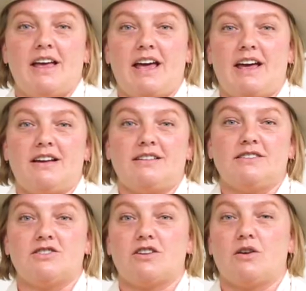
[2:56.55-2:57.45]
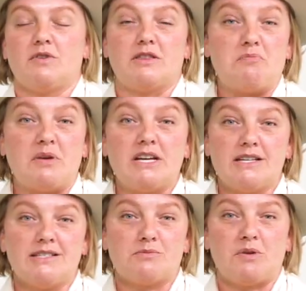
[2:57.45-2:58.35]
and start with the
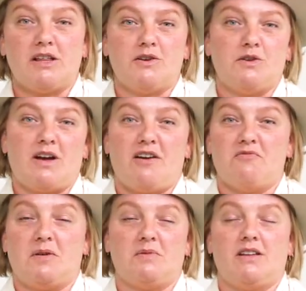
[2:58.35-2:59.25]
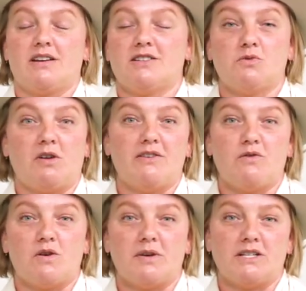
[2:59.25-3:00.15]
biggest pillow you have, maybe like a
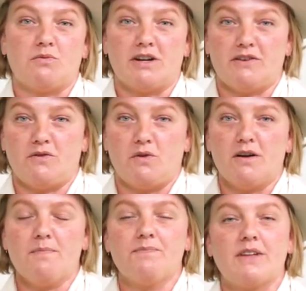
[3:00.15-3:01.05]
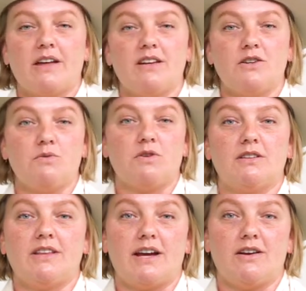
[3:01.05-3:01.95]
24 by 24. And then you
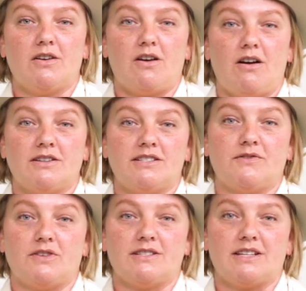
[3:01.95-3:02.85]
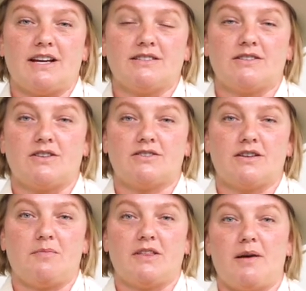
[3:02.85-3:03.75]
layer on different sizes on
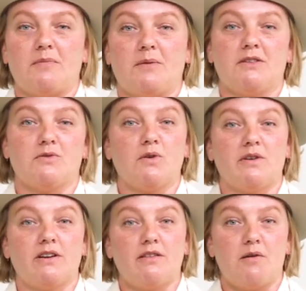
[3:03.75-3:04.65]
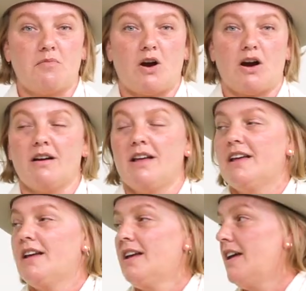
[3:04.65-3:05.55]
top of that, maybe throw in a lumbar.
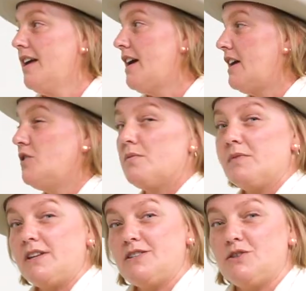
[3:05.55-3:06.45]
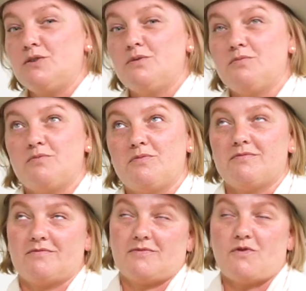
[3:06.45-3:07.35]
I normally do
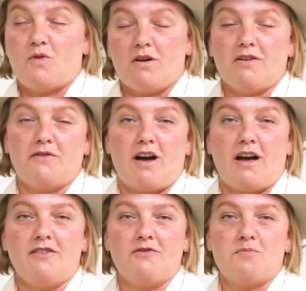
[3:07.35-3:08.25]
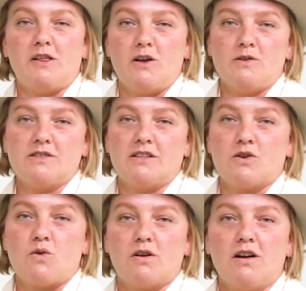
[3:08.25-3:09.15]
four or five pillows in
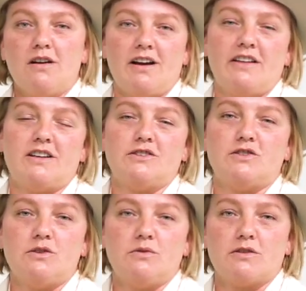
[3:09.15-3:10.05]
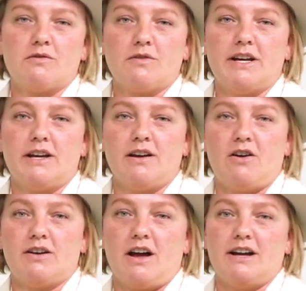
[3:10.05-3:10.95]
the corner and then two or three
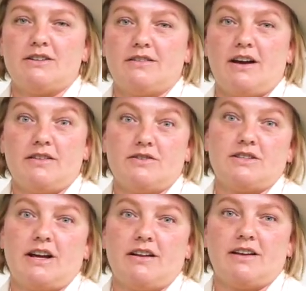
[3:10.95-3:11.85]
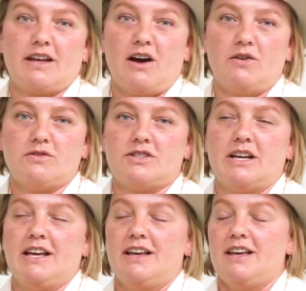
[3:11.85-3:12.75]
on either side of the couch.
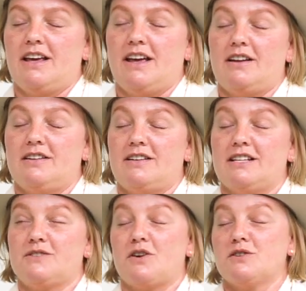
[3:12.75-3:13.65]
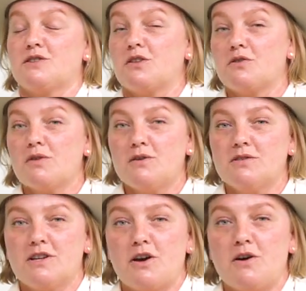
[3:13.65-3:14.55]
And as far as the
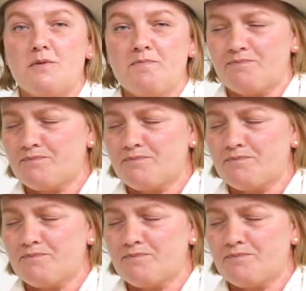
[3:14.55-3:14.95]
throws go,